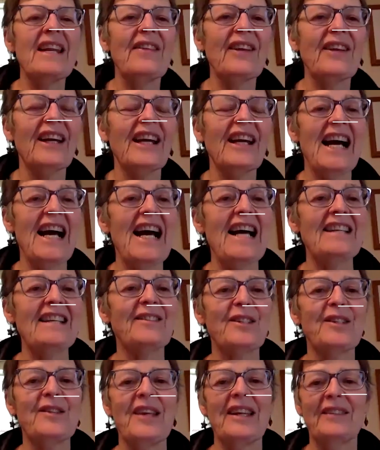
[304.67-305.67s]
of the
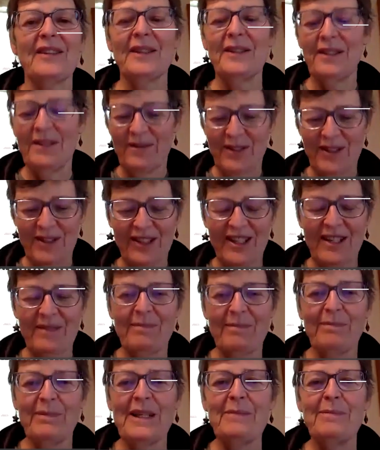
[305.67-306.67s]
guys at the for sure
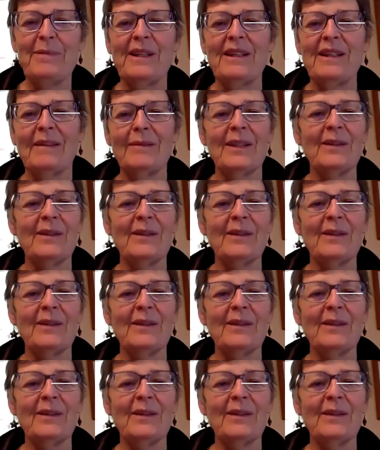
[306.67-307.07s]
Yeah.